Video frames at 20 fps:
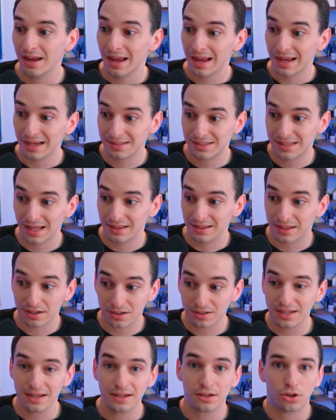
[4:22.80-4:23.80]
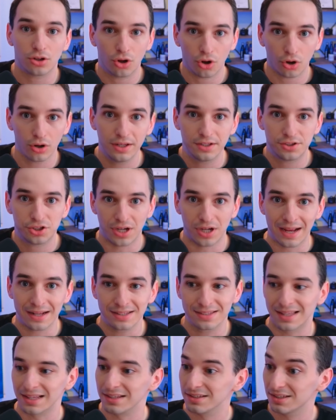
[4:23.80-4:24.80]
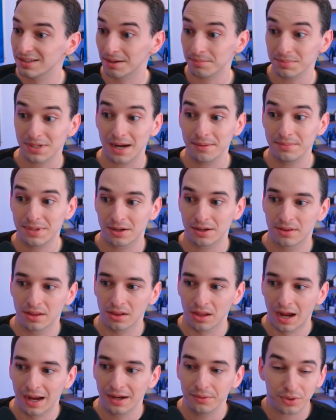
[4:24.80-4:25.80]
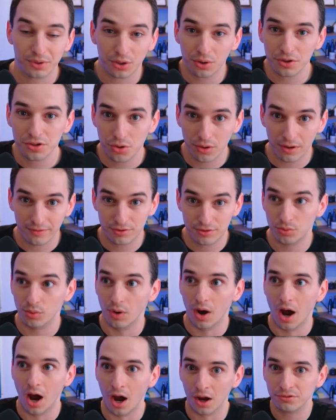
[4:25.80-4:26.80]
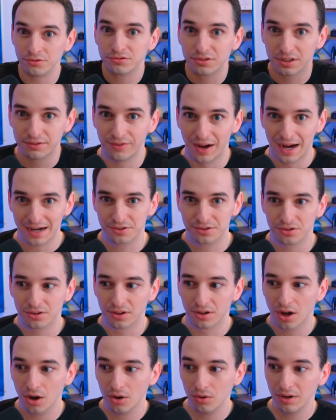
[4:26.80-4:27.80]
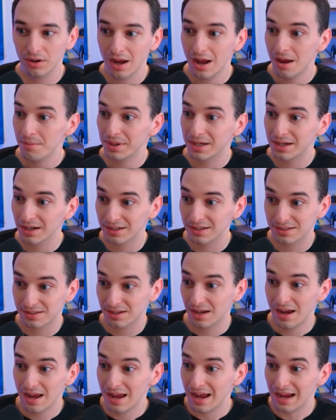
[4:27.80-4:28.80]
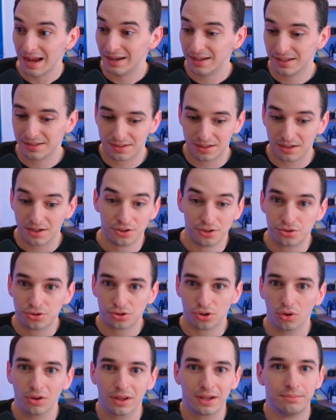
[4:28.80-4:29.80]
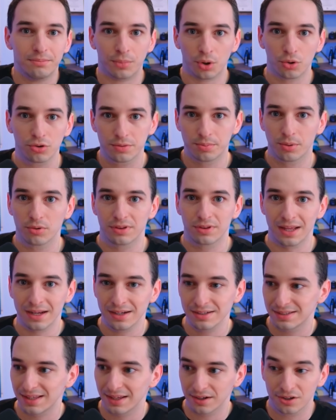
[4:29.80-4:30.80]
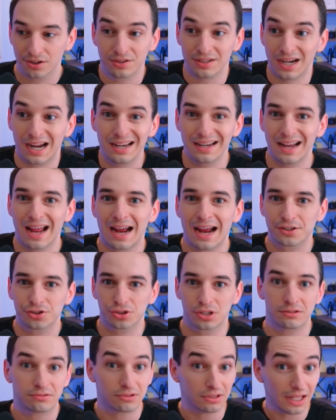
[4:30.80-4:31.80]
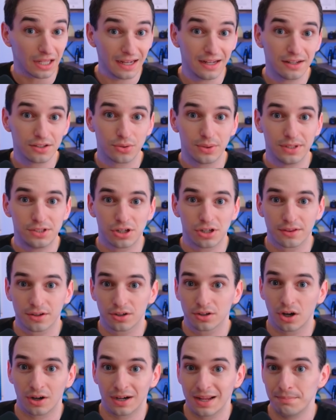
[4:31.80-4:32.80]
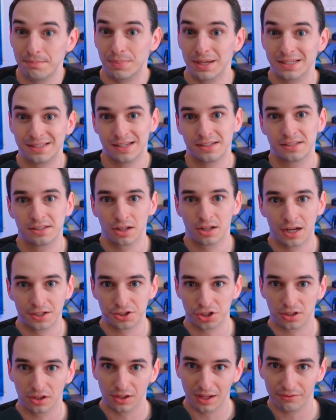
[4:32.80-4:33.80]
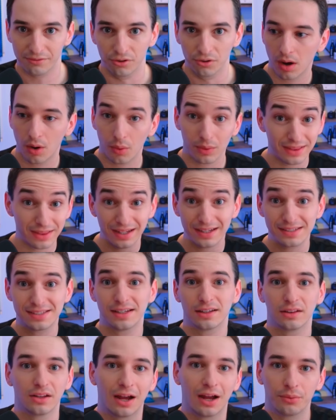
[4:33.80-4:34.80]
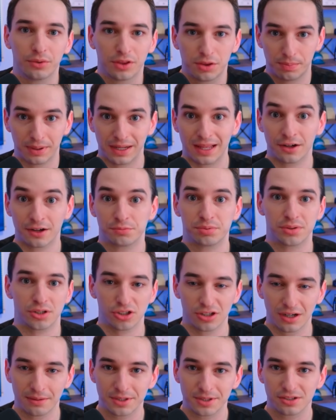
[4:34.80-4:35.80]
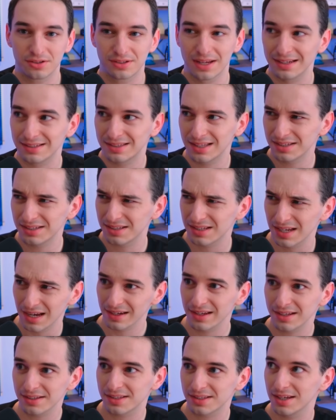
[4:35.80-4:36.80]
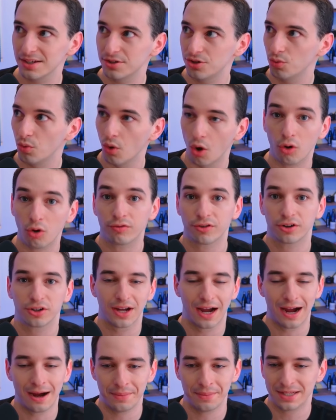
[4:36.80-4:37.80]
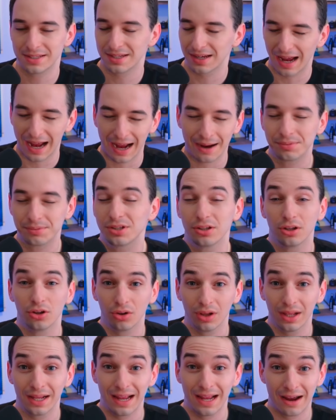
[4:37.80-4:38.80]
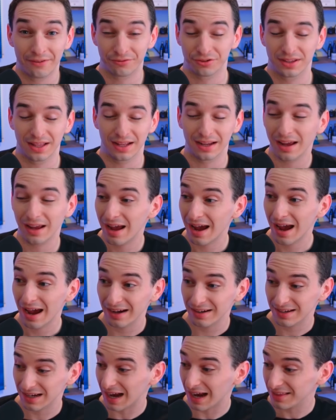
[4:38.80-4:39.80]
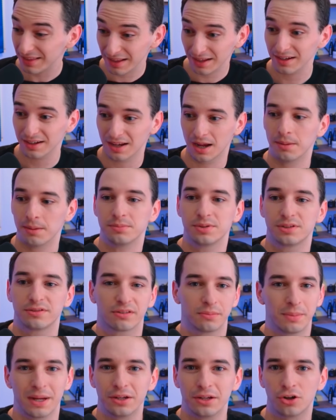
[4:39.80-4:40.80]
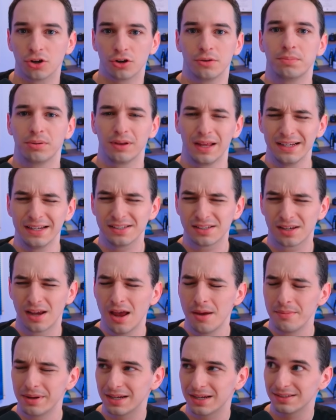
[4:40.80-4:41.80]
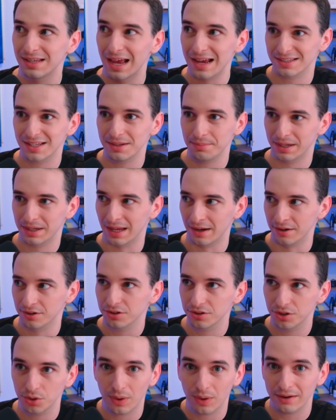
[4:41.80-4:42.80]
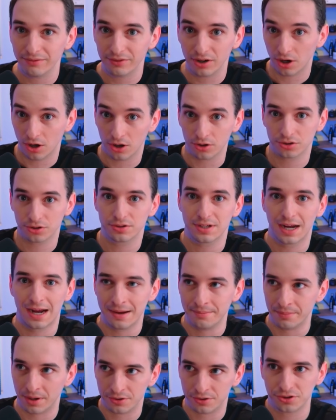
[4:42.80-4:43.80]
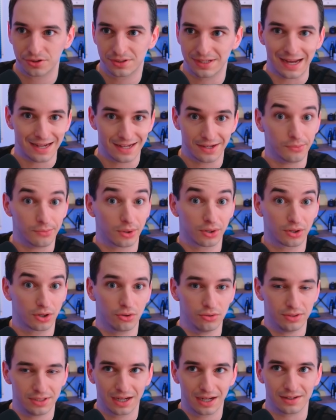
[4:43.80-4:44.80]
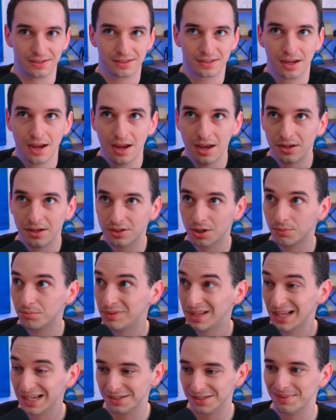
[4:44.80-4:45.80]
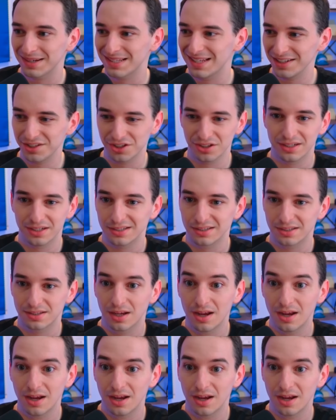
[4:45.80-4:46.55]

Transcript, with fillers: is that there is a good chance that sometime down the line, we're going to have to unrefactor the code because it is controlling multiple things that are not actually related to each other on a business logic level. One thing I see a lot with beginner programmers is this tendency to overcomment absolutely everything. And I think it comes from a good place because as a beginner, you have a harder time understanding what code does. So the expectation is